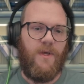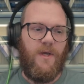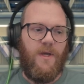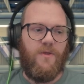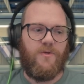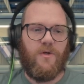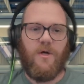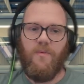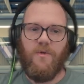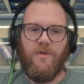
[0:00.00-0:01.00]
those are a
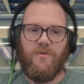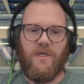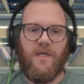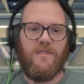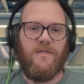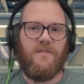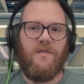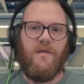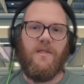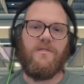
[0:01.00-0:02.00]
couple of use cases.
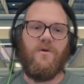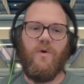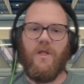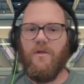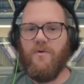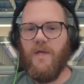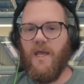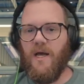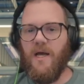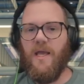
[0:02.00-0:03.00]
That's a quick little
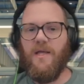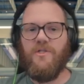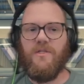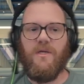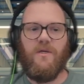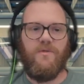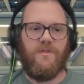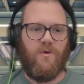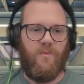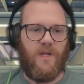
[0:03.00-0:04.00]
AI agent that uses
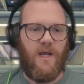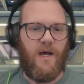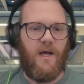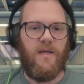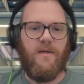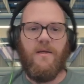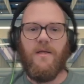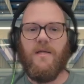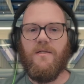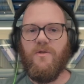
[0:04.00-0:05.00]
OpenAI
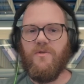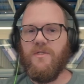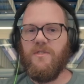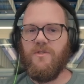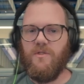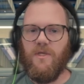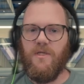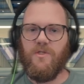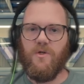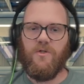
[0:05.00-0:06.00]
and uses the
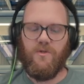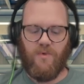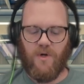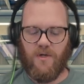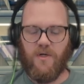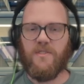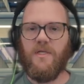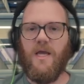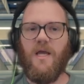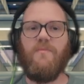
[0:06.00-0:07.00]
search products,
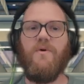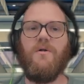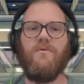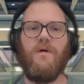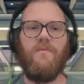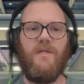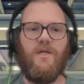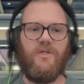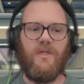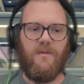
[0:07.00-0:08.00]
the AI product
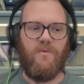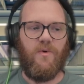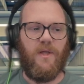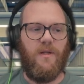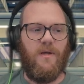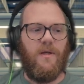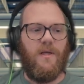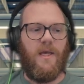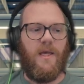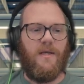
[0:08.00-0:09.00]
recommendation endpoint.
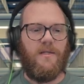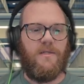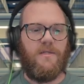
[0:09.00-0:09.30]
And